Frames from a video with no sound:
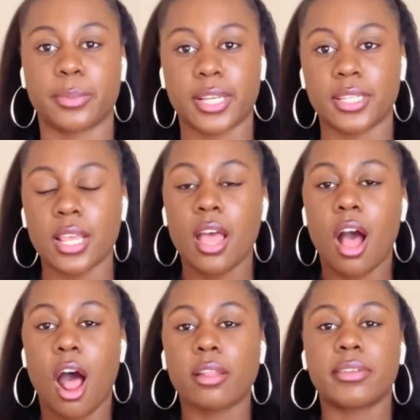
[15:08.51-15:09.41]
because
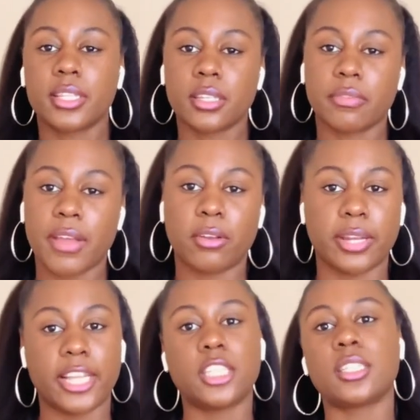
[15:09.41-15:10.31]
all of this is the
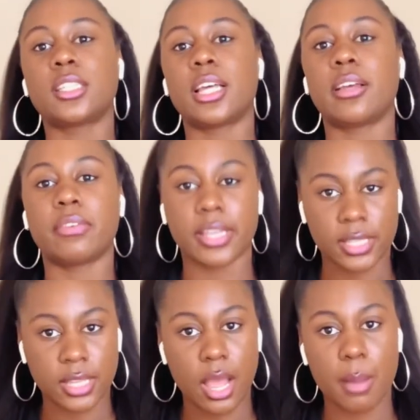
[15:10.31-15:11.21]
foundation stuff
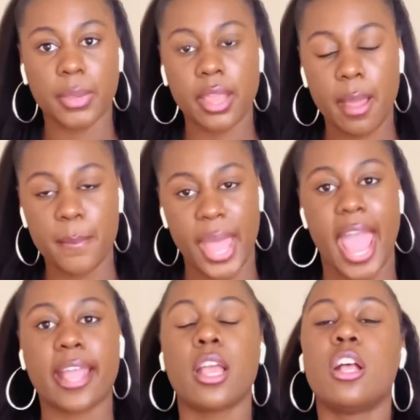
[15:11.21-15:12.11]
is coming
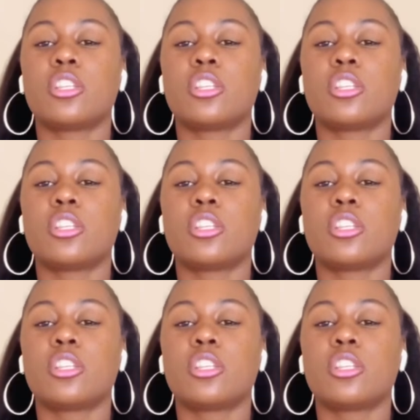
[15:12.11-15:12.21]
back.